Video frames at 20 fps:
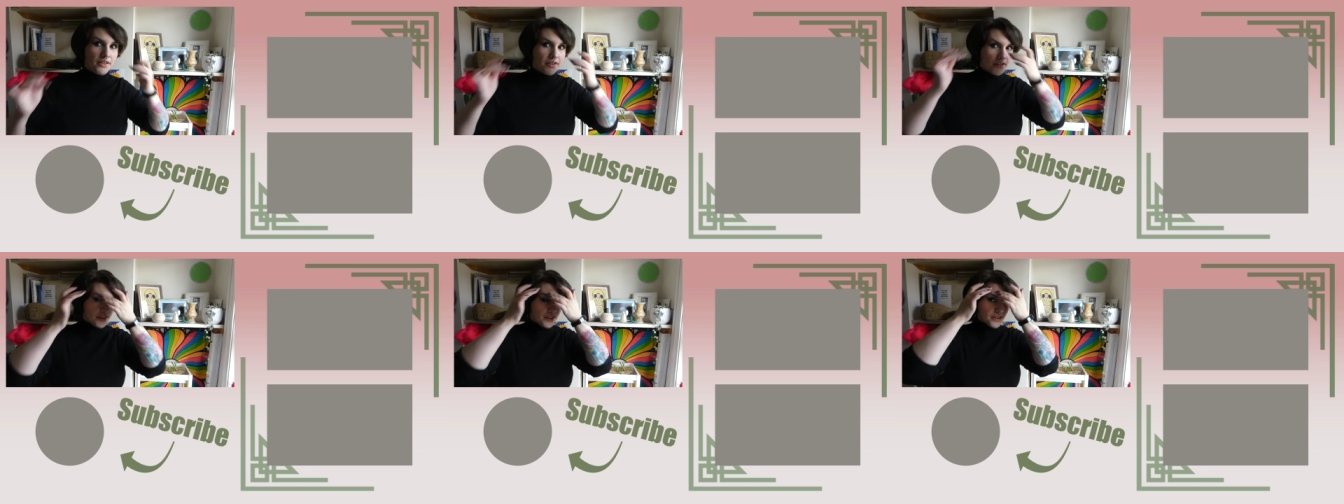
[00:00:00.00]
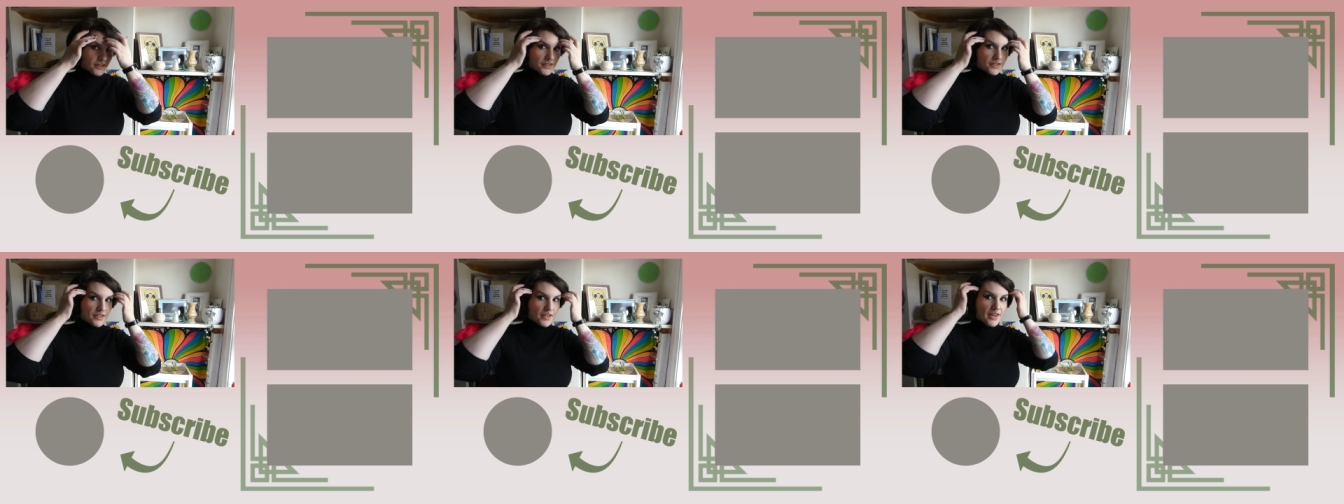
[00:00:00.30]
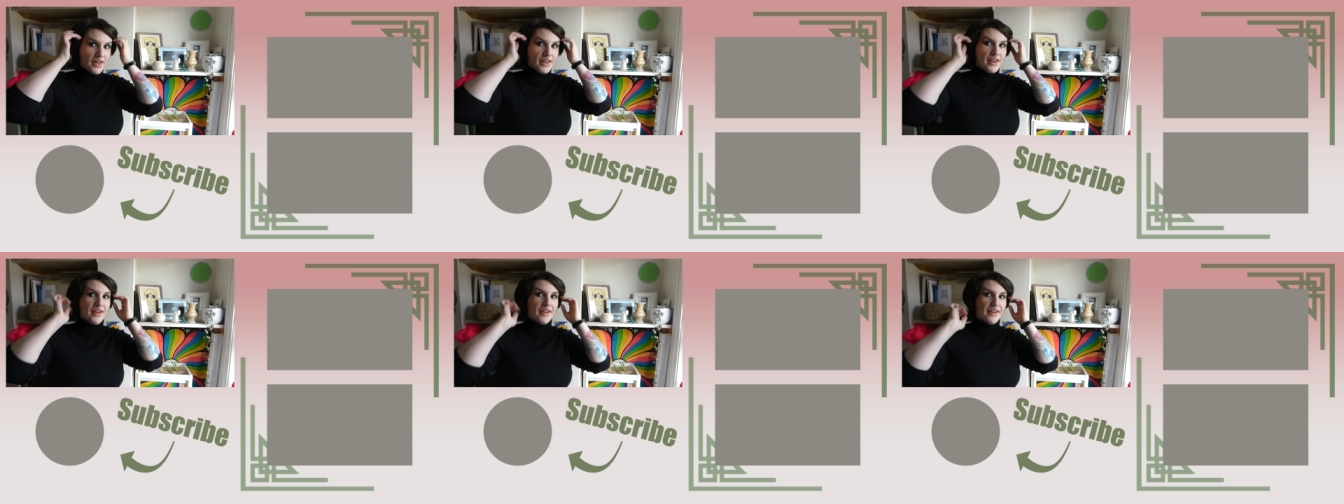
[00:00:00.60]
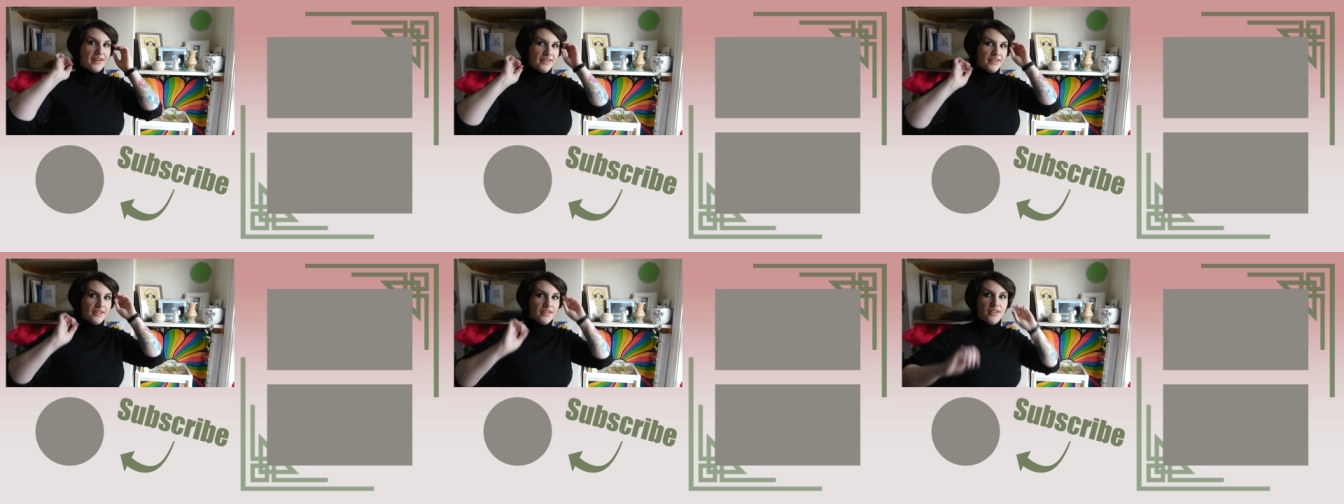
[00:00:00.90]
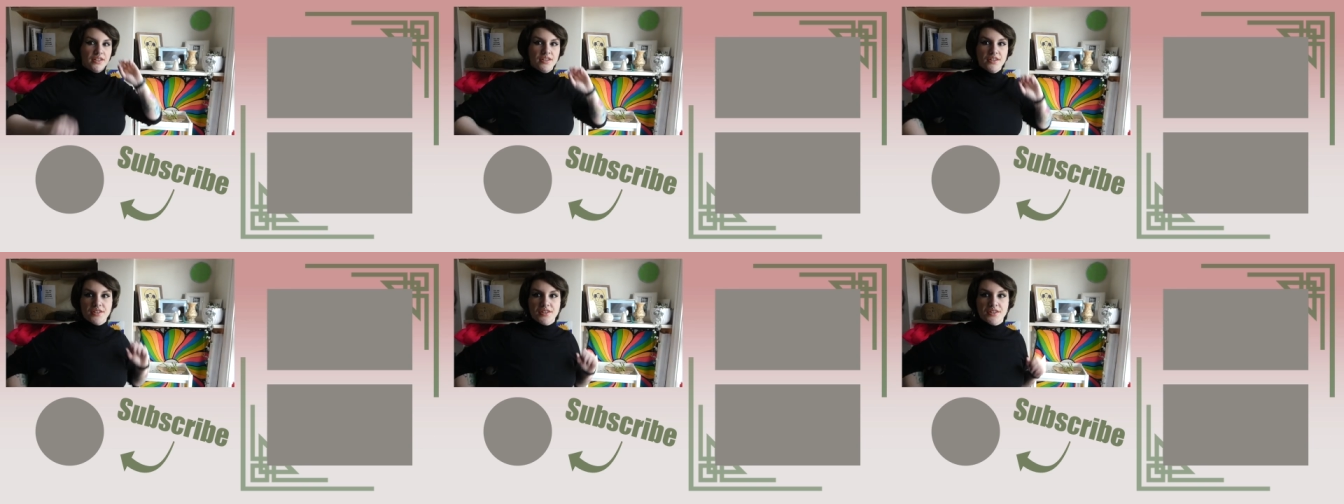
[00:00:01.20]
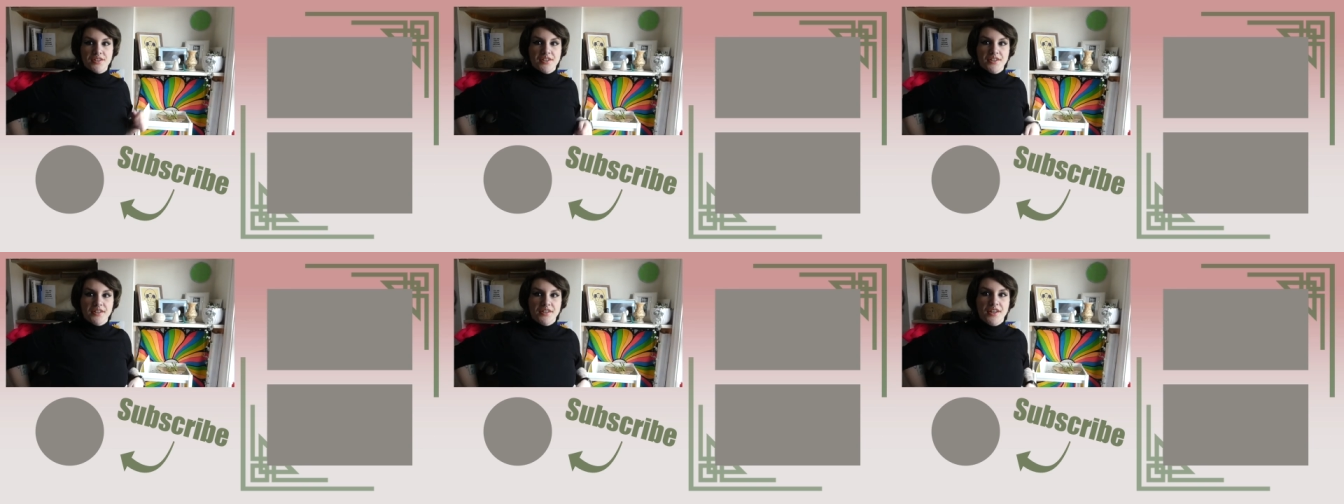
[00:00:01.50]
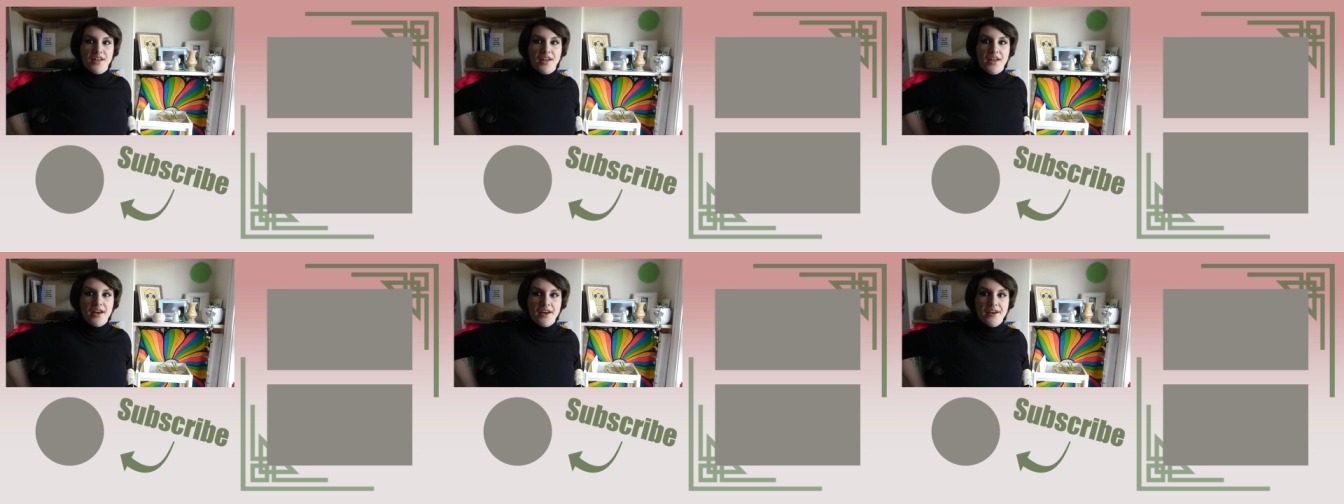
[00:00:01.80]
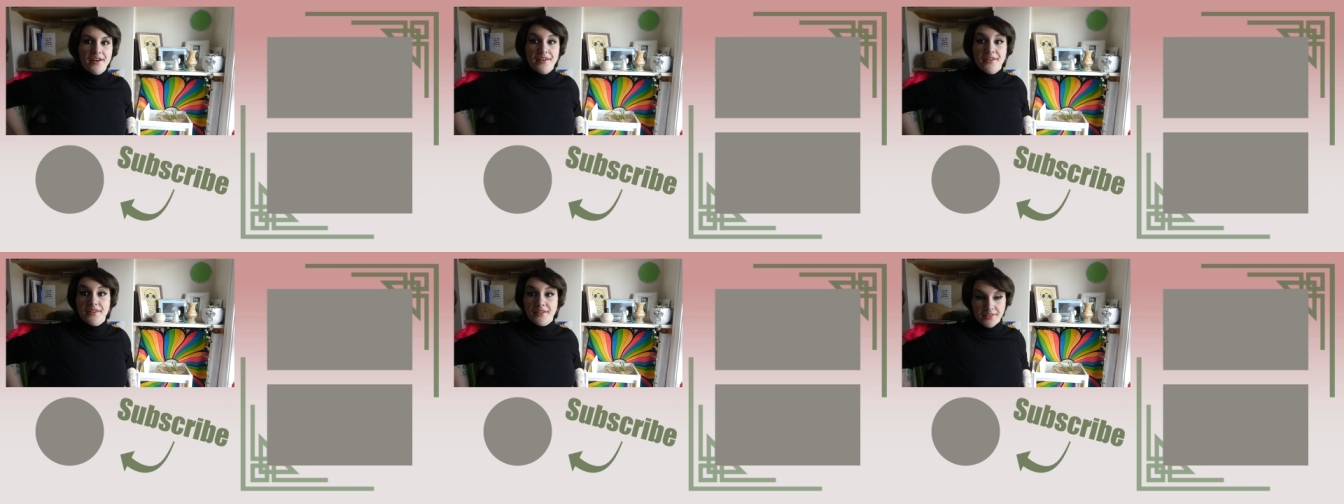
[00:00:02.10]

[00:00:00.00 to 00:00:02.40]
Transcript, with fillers: Is hair still hair?